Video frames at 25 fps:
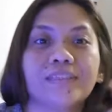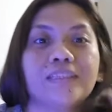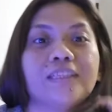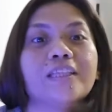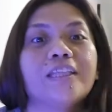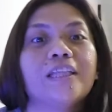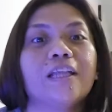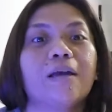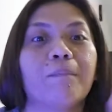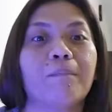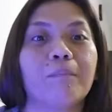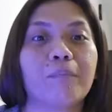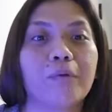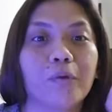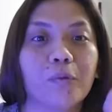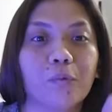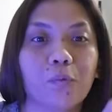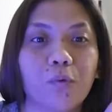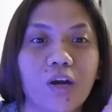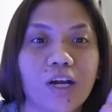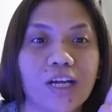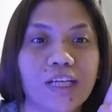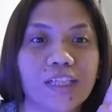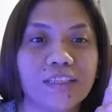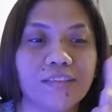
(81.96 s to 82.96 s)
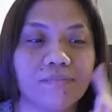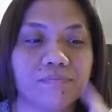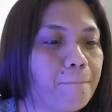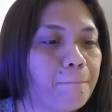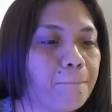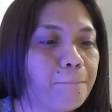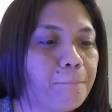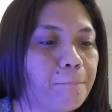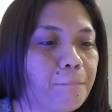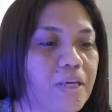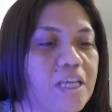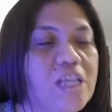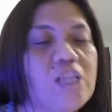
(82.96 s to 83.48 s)
Number 1,
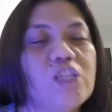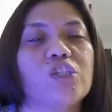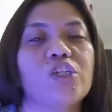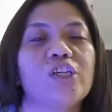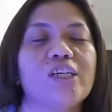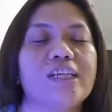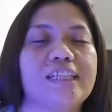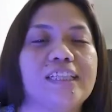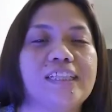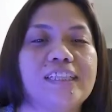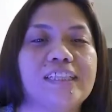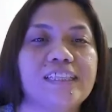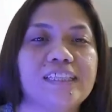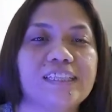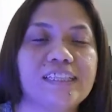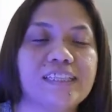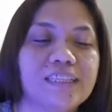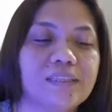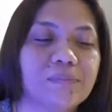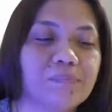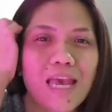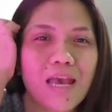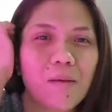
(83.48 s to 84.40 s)
patience.